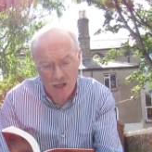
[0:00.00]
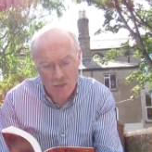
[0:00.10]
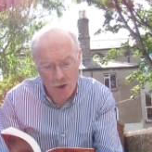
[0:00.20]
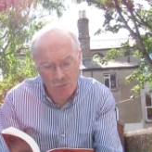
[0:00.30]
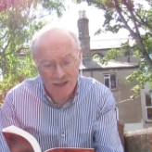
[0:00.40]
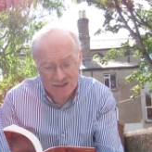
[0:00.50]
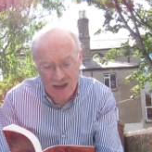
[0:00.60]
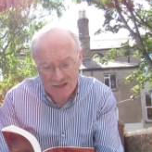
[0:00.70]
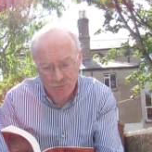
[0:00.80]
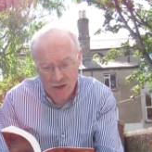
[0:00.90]
No, Brent.
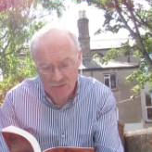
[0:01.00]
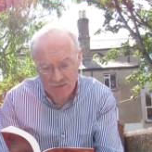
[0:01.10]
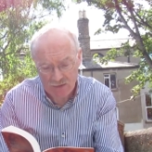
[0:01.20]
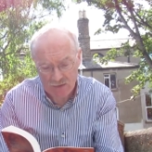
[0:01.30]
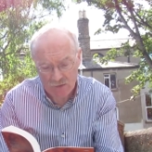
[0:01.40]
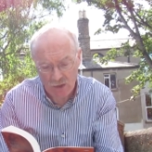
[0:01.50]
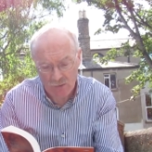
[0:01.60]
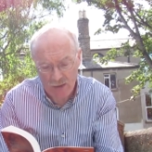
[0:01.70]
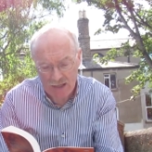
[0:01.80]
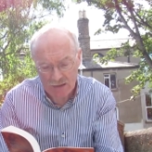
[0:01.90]
Yes, Brent,
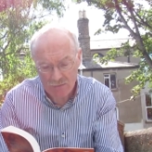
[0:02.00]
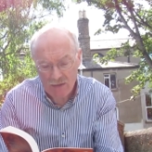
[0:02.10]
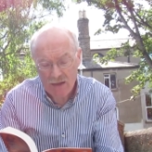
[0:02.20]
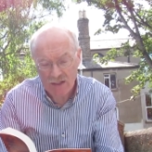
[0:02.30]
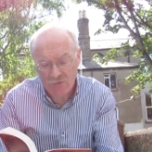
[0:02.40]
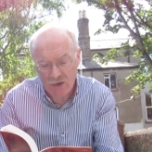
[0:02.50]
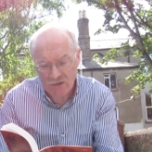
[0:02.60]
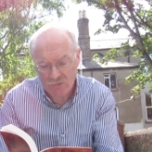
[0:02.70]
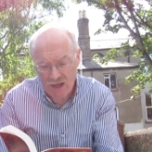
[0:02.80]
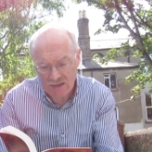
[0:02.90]
cried Packham, his
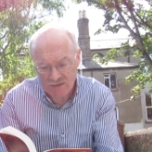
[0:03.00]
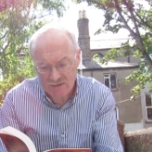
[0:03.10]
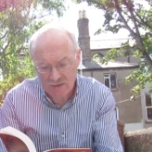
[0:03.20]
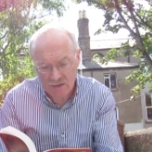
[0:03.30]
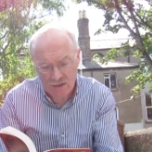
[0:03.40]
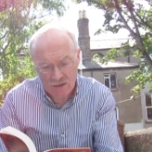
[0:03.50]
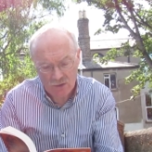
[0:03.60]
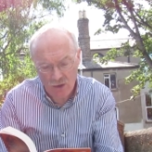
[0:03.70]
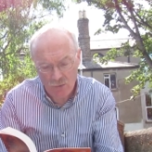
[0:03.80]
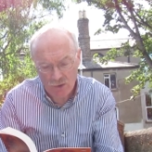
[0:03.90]
voice raised.
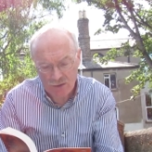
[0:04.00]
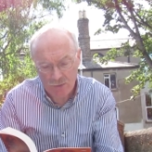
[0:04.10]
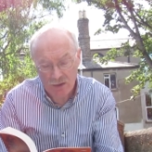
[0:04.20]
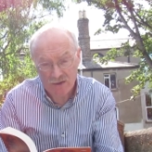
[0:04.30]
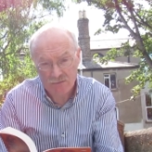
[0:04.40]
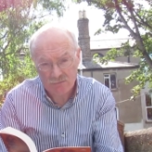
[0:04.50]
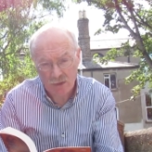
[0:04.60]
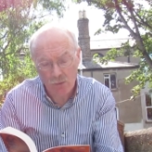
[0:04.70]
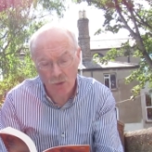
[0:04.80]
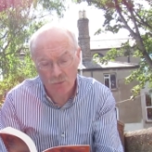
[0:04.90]
You're not worth a bullet.
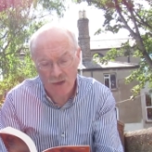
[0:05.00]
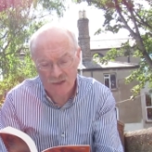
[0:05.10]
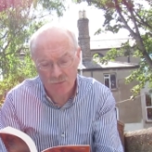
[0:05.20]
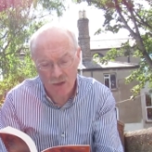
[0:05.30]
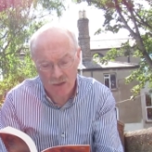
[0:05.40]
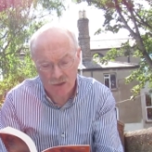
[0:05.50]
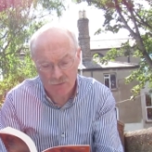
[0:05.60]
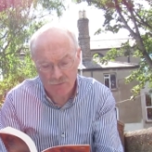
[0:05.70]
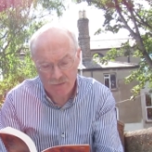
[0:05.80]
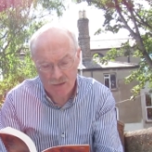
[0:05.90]
I won't waste one on you.
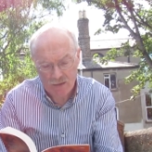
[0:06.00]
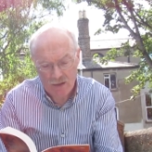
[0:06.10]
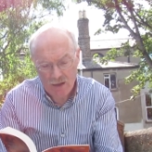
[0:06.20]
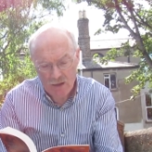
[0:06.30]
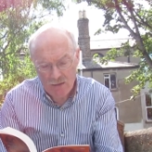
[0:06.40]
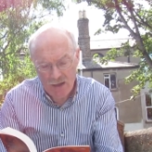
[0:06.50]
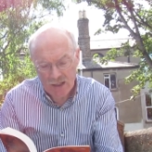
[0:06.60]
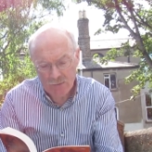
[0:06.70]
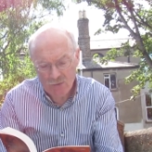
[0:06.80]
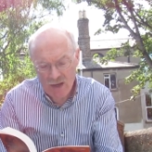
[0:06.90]

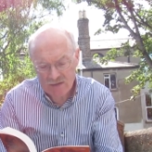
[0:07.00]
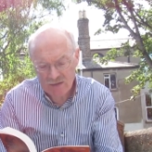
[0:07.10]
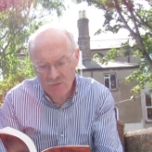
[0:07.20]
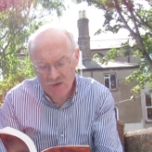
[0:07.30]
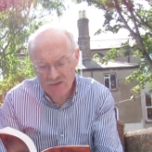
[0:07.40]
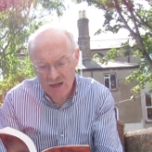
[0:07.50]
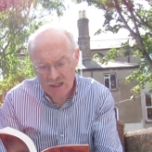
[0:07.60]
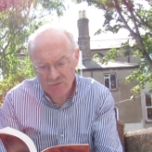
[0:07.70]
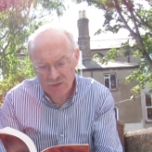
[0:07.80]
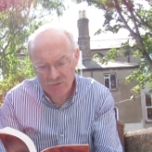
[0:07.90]
Packham had raised his voice in
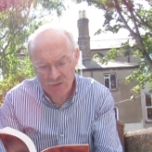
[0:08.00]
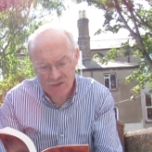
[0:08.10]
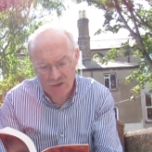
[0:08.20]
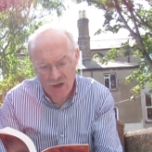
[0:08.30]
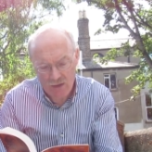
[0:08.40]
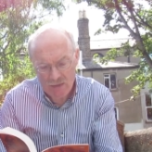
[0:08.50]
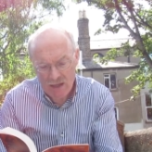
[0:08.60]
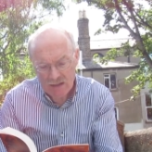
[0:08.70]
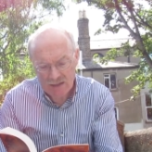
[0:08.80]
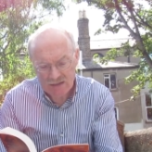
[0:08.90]
anger for the first time,
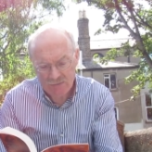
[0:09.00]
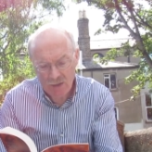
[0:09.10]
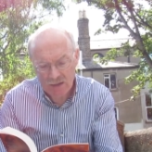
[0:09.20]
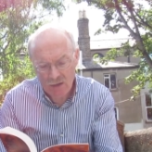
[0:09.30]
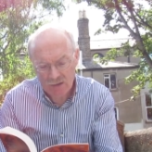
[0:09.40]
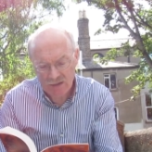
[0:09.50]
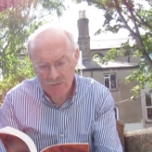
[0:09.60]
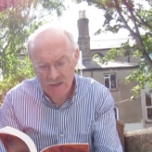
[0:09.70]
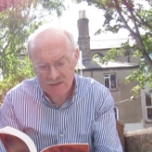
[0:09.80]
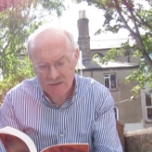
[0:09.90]
yet despite cocking the
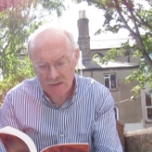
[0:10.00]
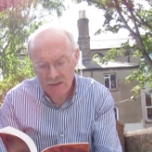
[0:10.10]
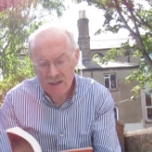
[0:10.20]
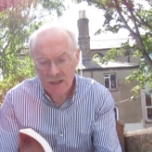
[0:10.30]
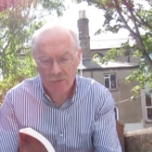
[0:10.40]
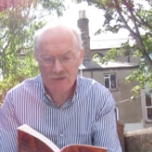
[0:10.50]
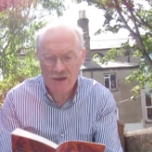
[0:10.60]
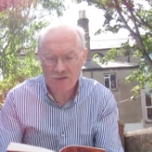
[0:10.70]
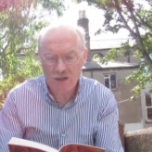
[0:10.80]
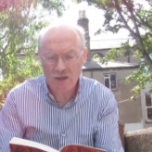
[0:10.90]
pistol, he was
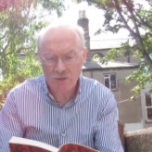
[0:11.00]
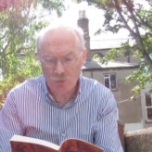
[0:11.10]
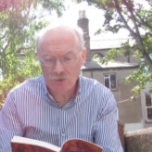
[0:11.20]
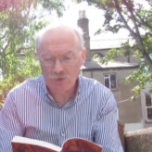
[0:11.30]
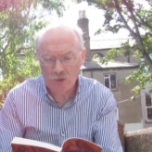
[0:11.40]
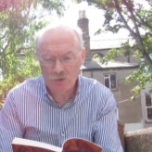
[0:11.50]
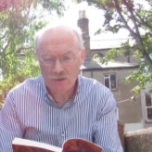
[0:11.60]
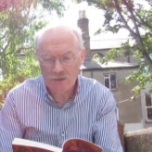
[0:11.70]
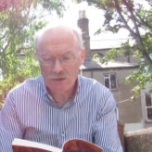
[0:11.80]
now saying he wouldn't shoot.